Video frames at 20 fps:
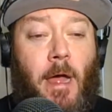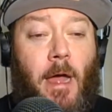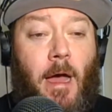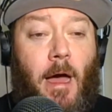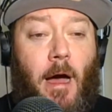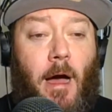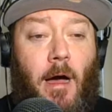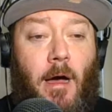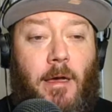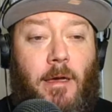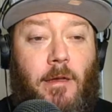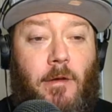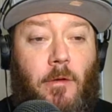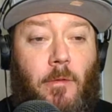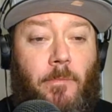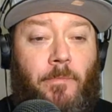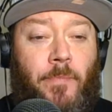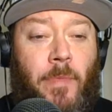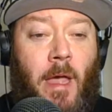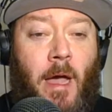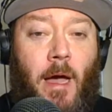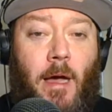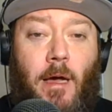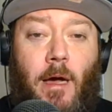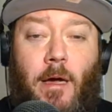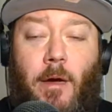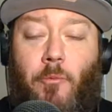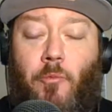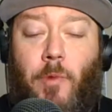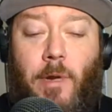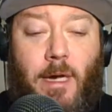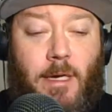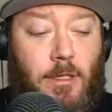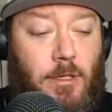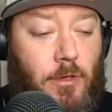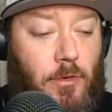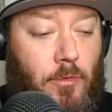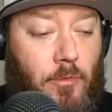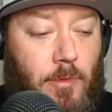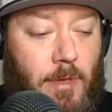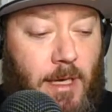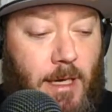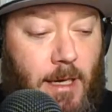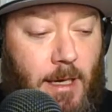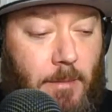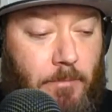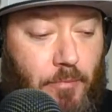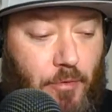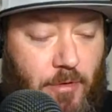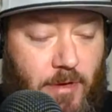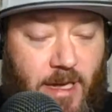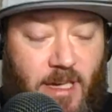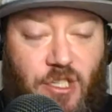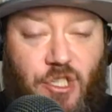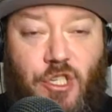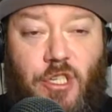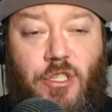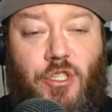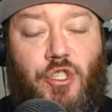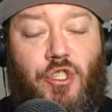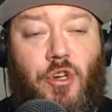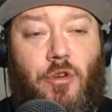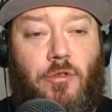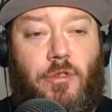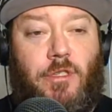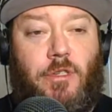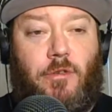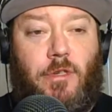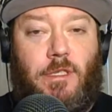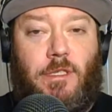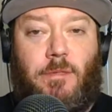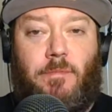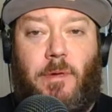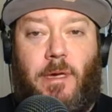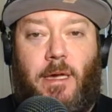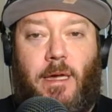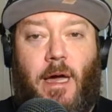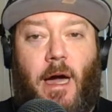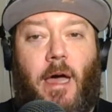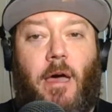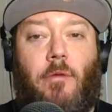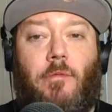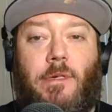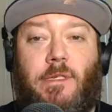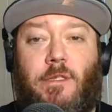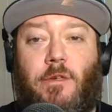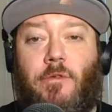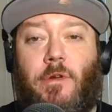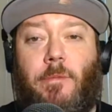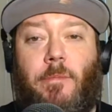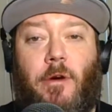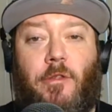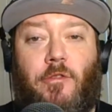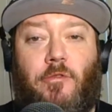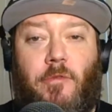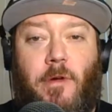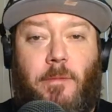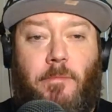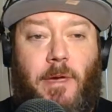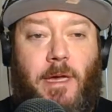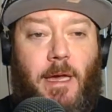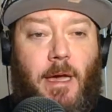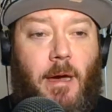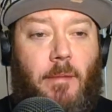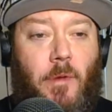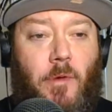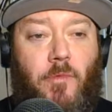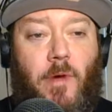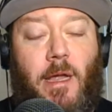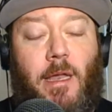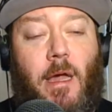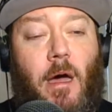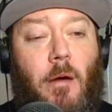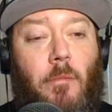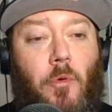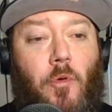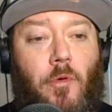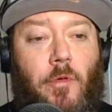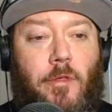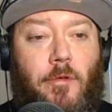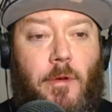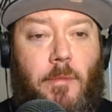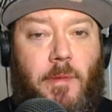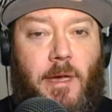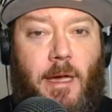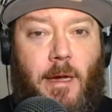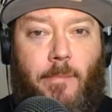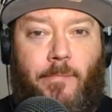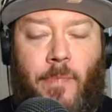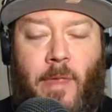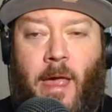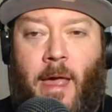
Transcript: When I do the prediction show, so to speak, I always do it about 3 p.m. And right now I'm going 3 p.m.